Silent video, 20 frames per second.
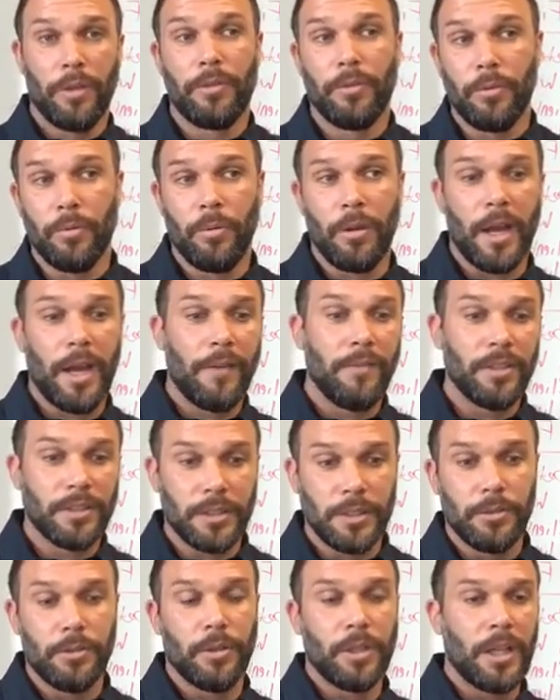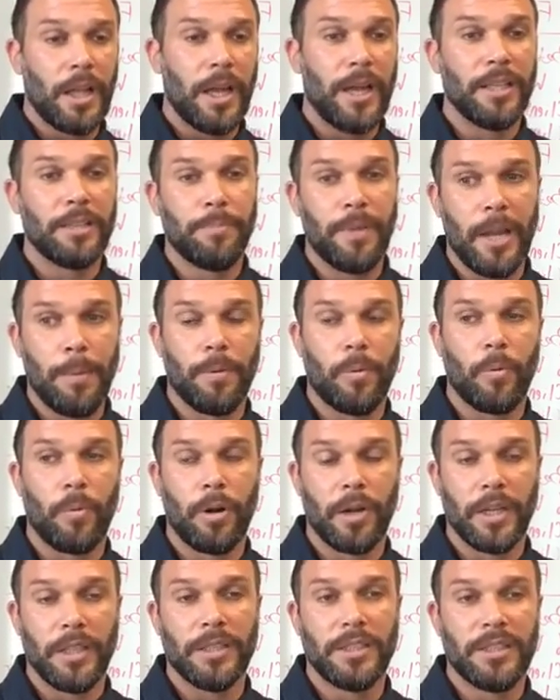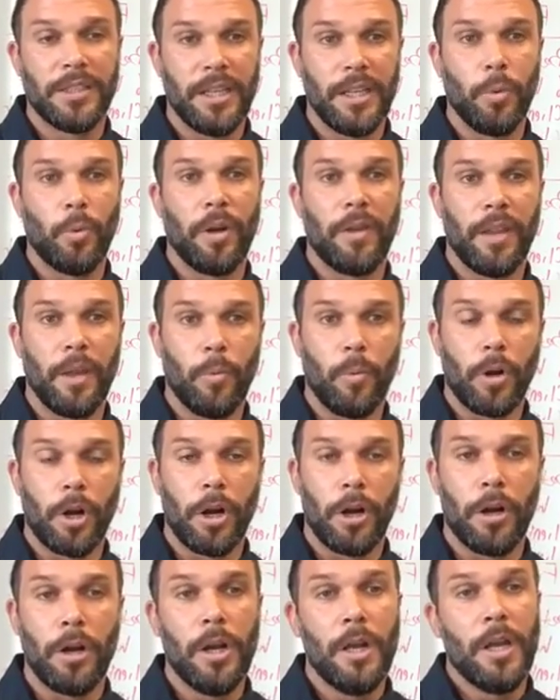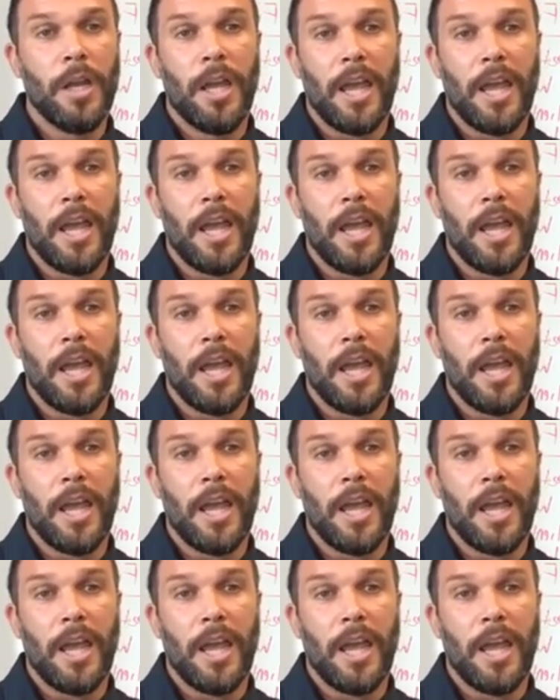through every single client's paperwork and seeing where they were,